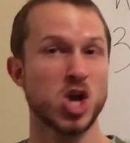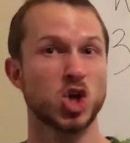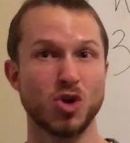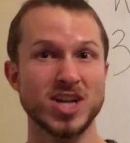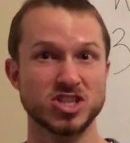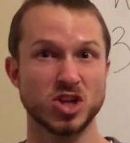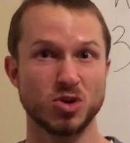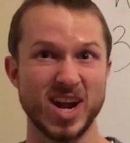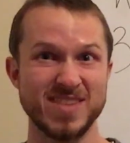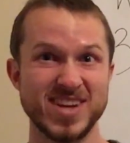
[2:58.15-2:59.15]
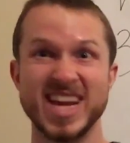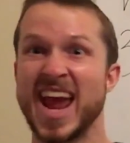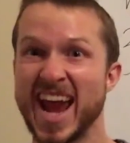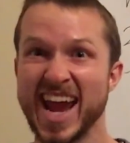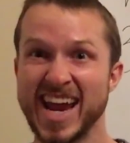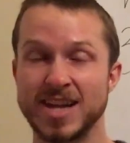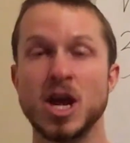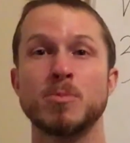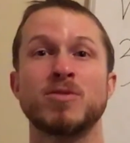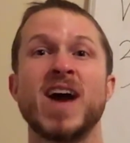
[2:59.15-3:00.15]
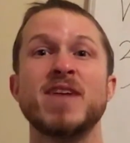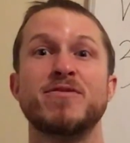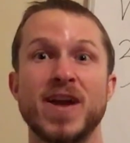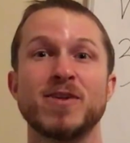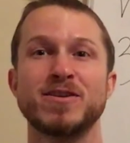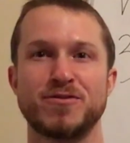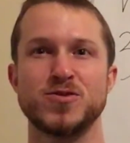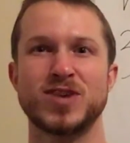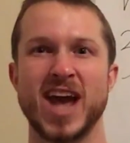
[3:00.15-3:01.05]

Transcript: crush the craving, and provide very few